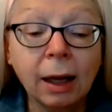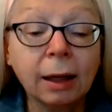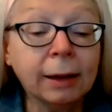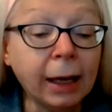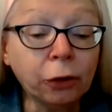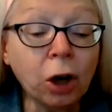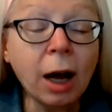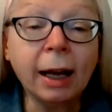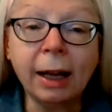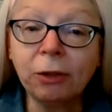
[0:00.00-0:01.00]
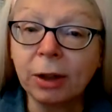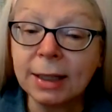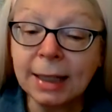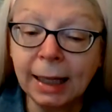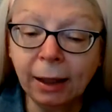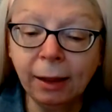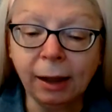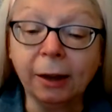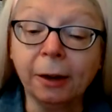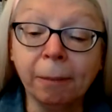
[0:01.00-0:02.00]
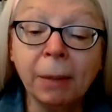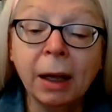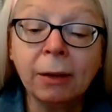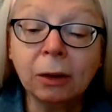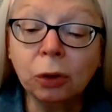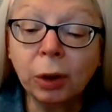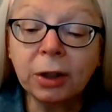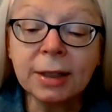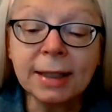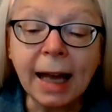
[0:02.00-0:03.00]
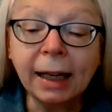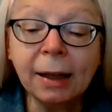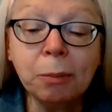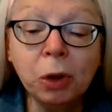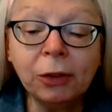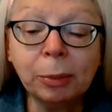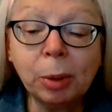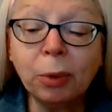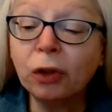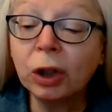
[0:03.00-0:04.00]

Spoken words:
Later on, after the 10th year, the lawyer sat immovable before